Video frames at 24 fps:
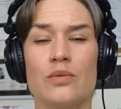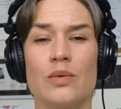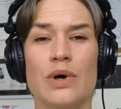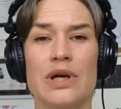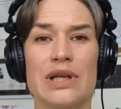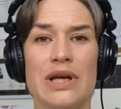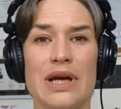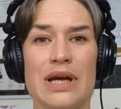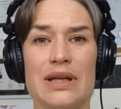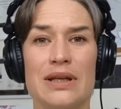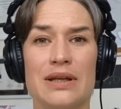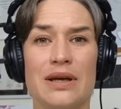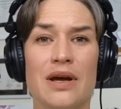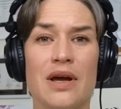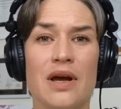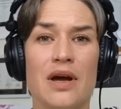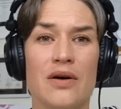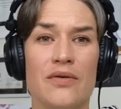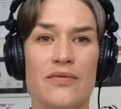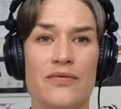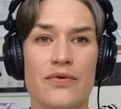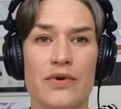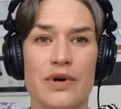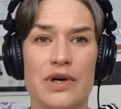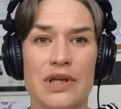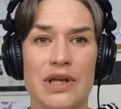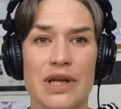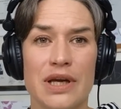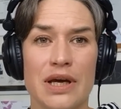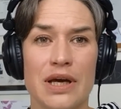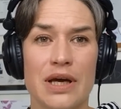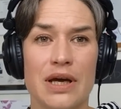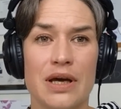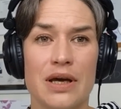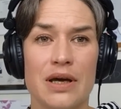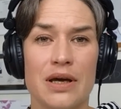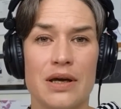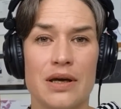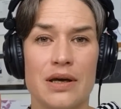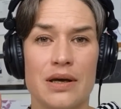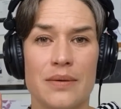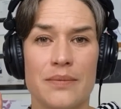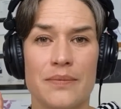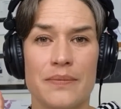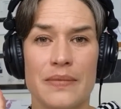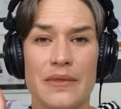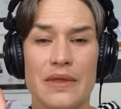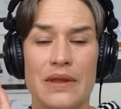on one end, for the
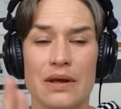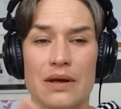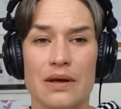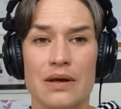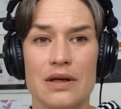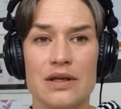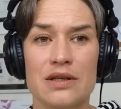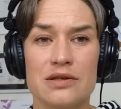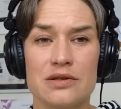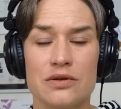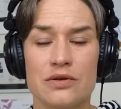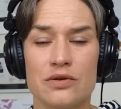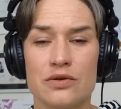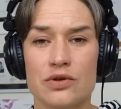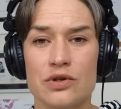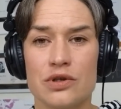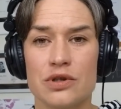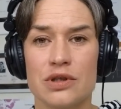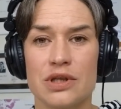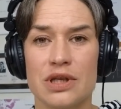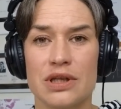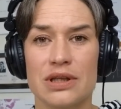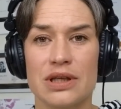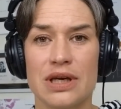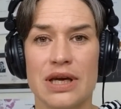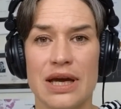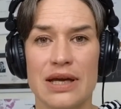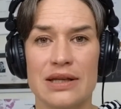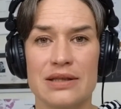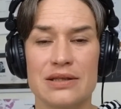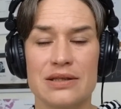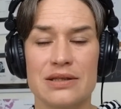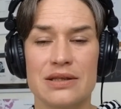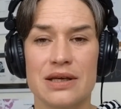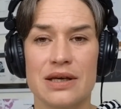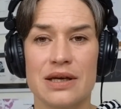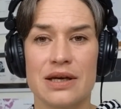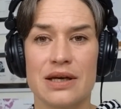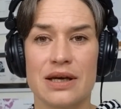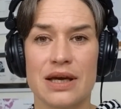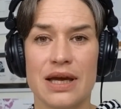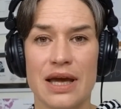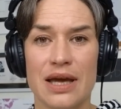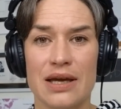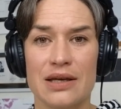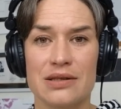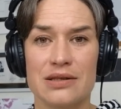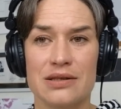institution that gets the
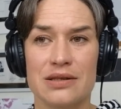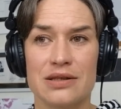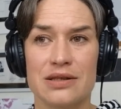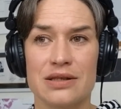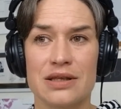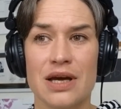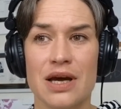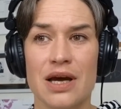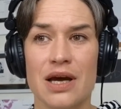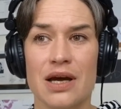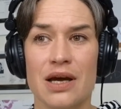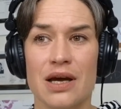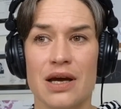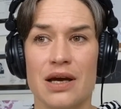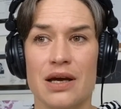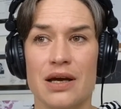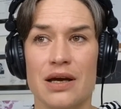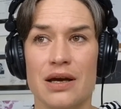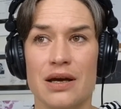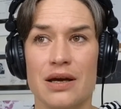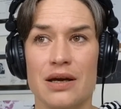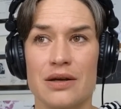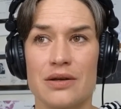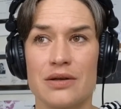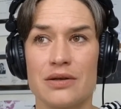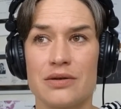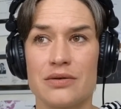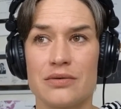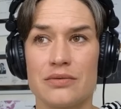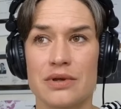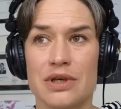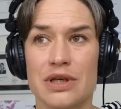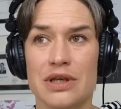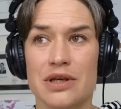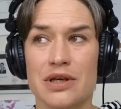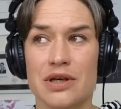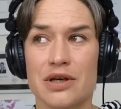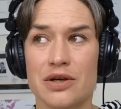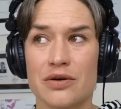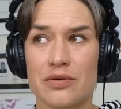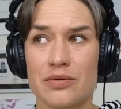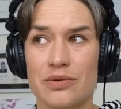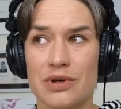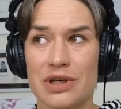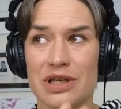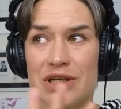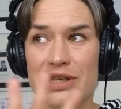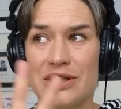cases, you
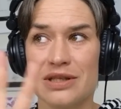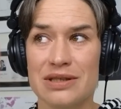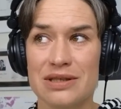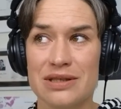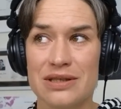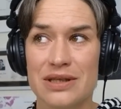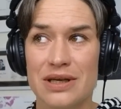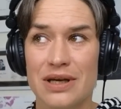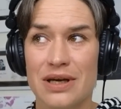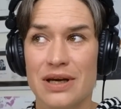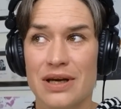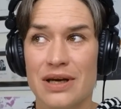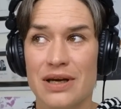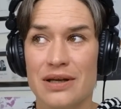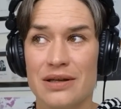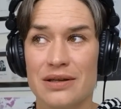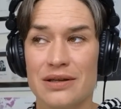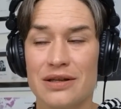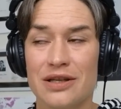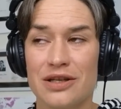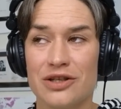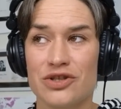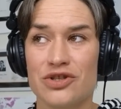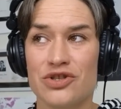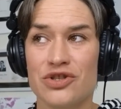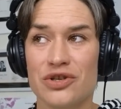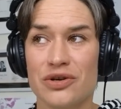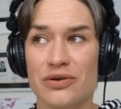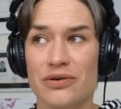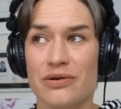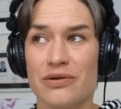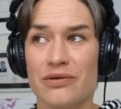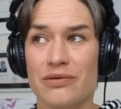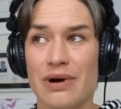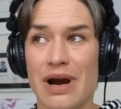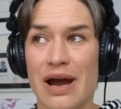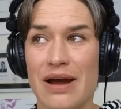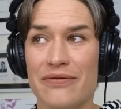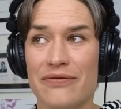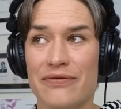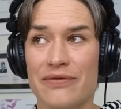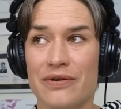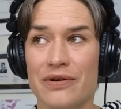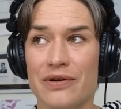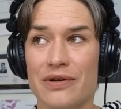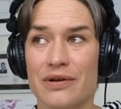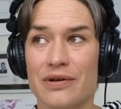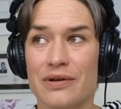increase the
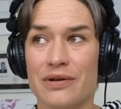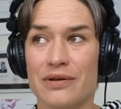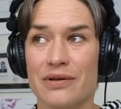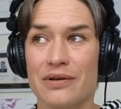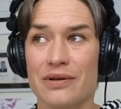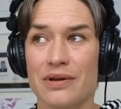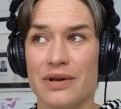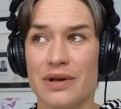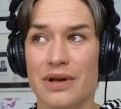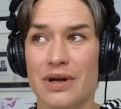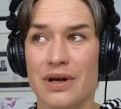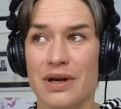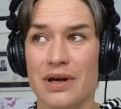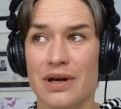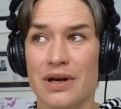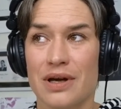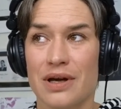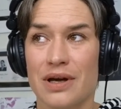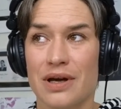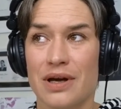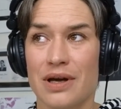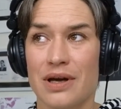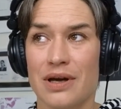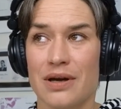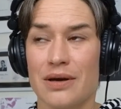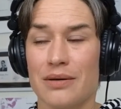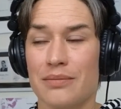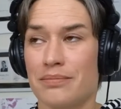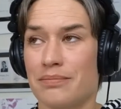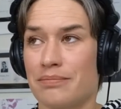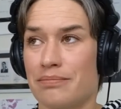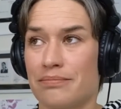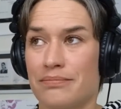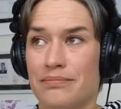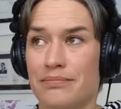geographical uh,